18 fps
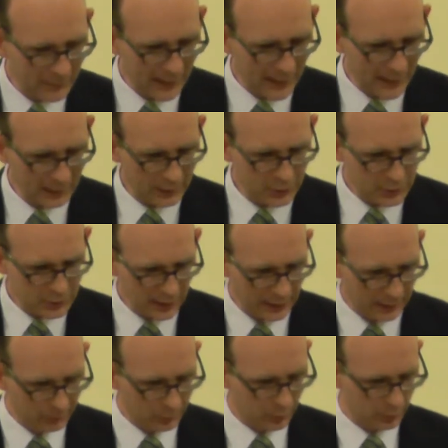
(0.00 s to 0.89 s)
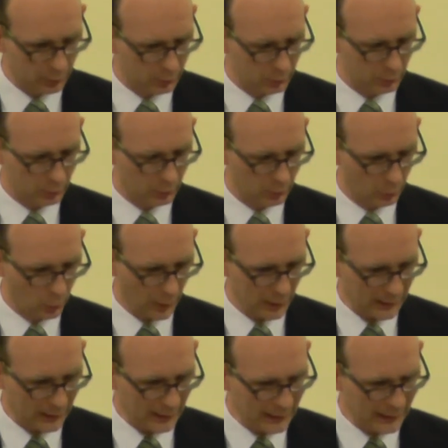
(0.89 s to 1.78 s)
man is tempted
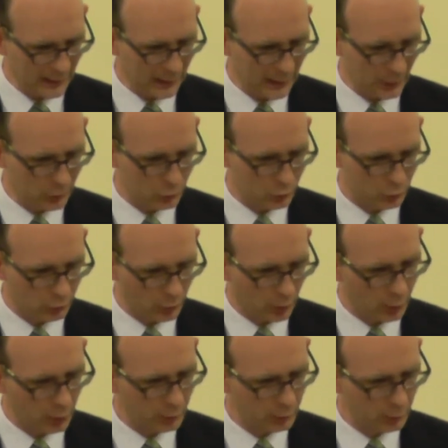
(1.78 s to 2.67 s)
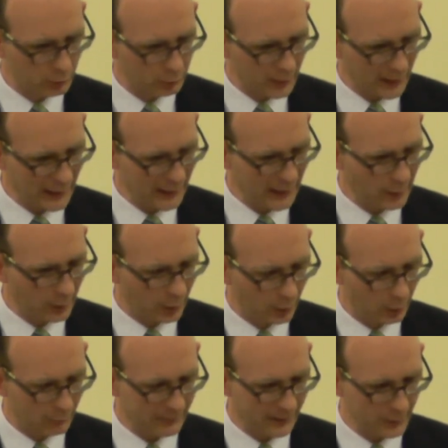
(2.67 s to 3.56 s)
when he is drawn away
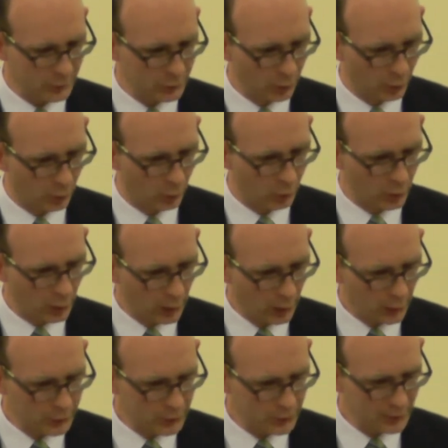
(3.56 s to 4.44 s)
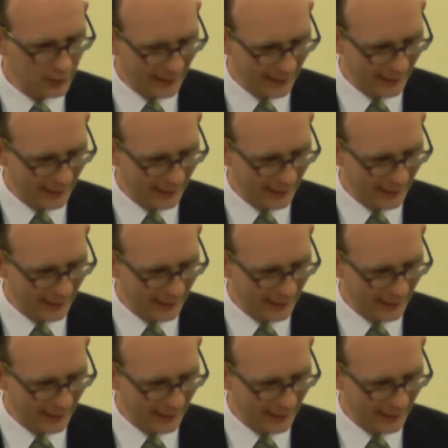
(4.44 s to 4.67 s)
of his own lust